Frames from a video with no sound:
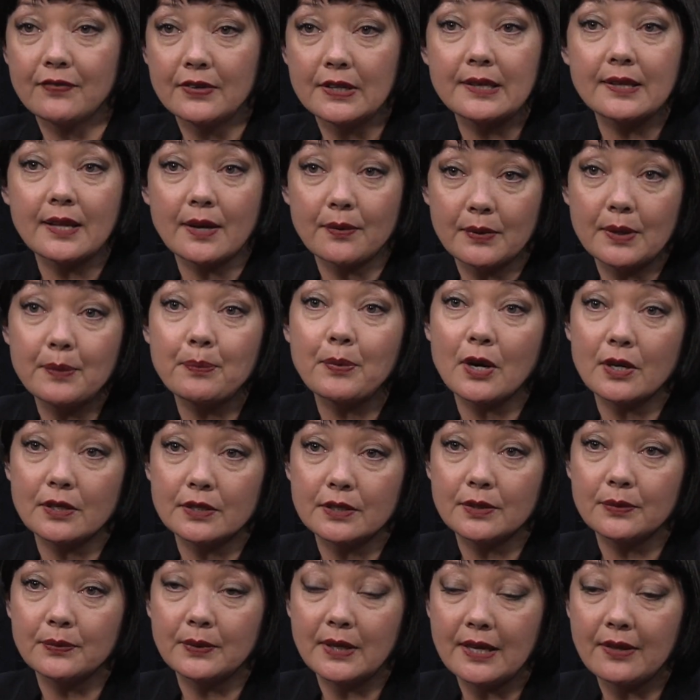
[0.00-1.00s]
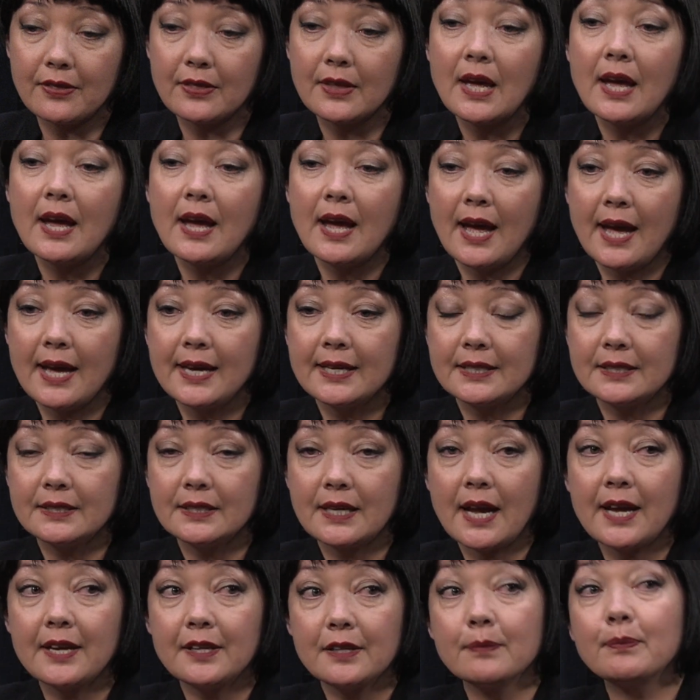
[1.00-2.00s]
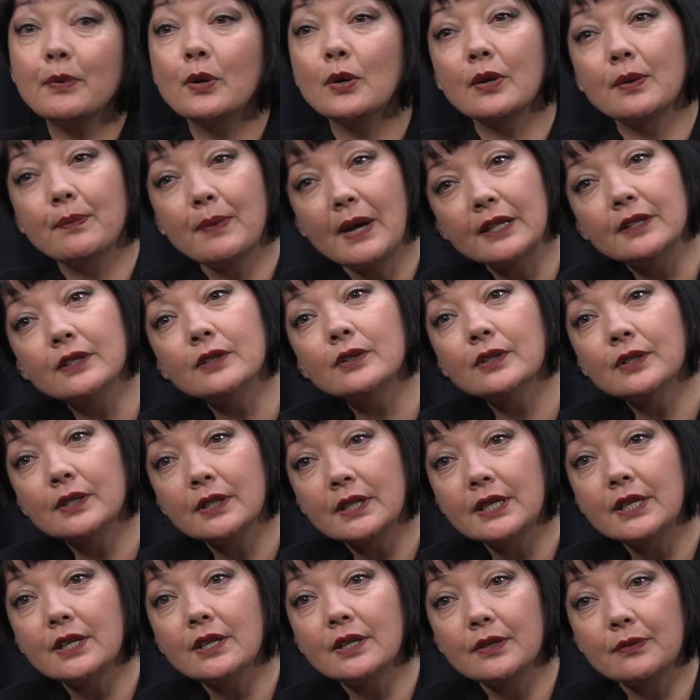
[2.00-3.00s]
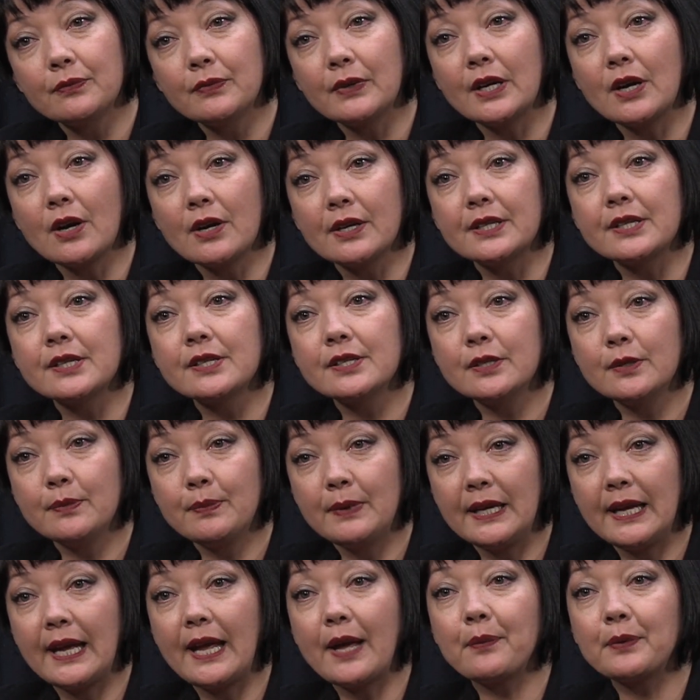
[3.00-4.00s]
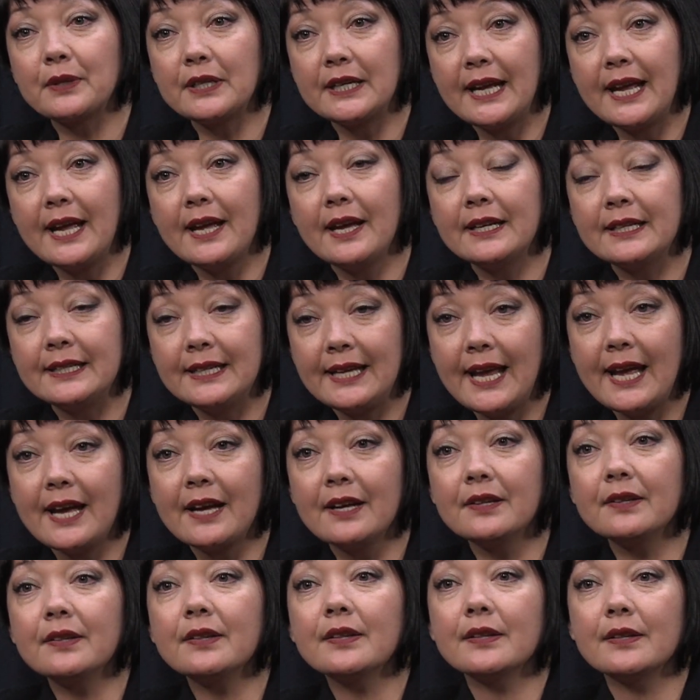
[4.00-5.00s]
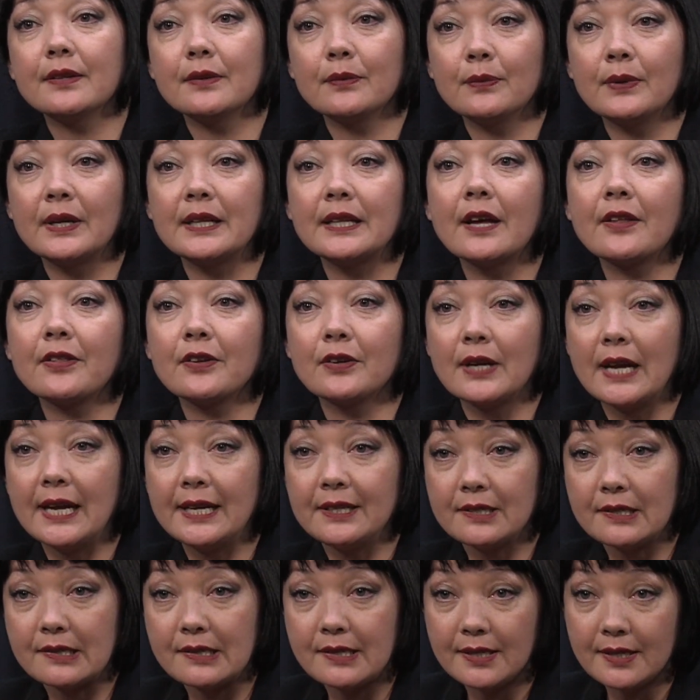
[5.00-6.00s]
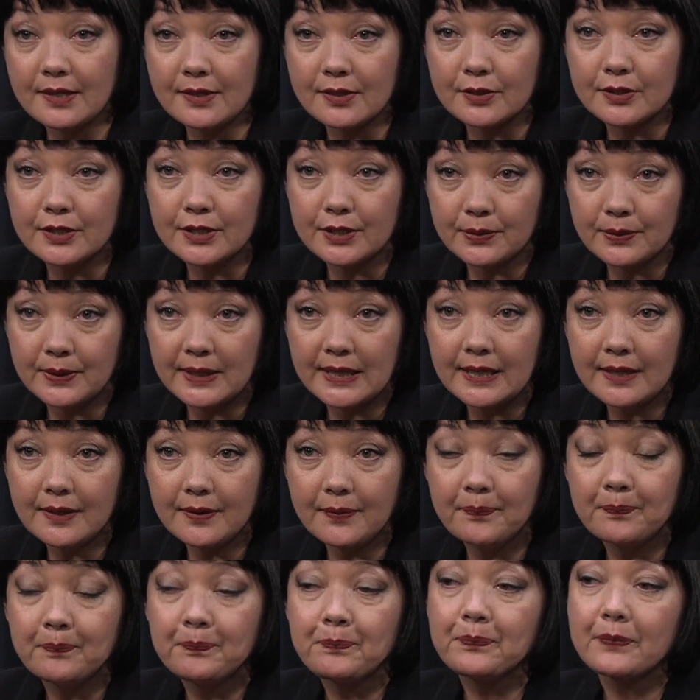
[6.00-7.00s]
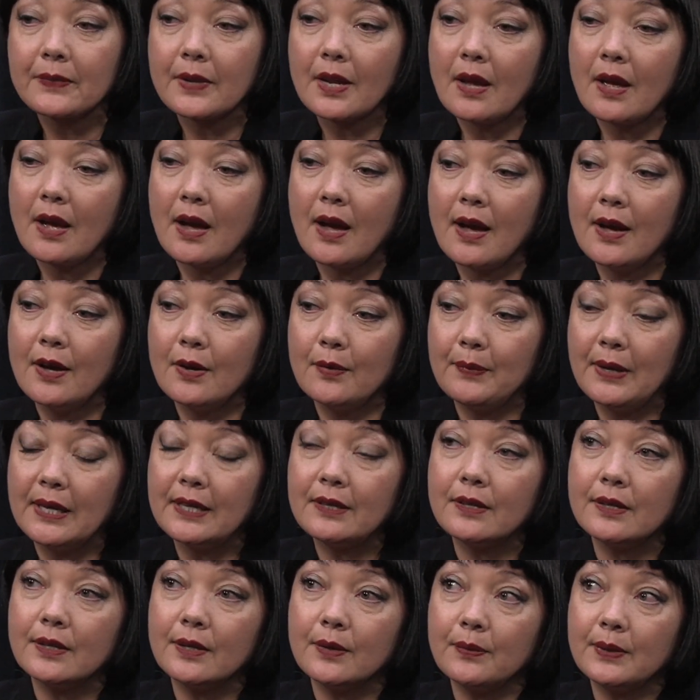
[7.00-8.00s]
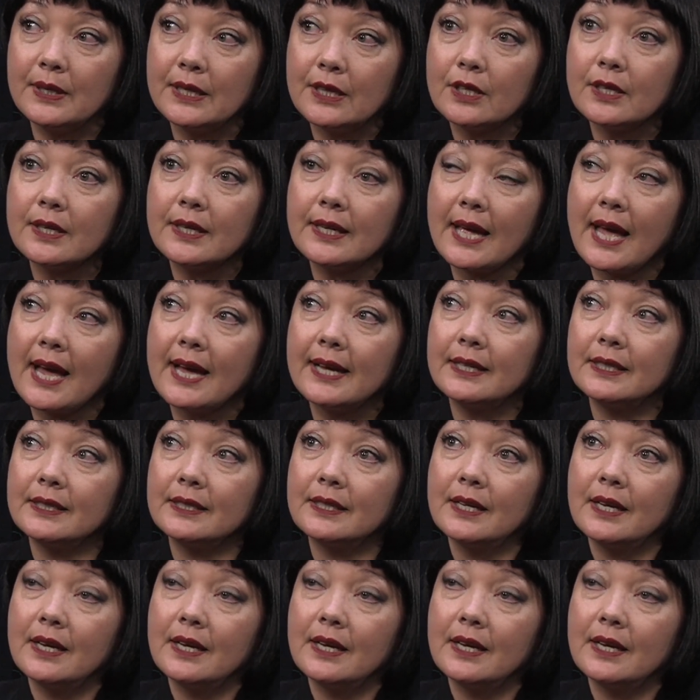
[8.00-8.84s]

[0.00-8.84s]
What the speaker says: that we partner with. And I spoke about it earlier in regards to being able to enhance what other agencies are doing. And so we look at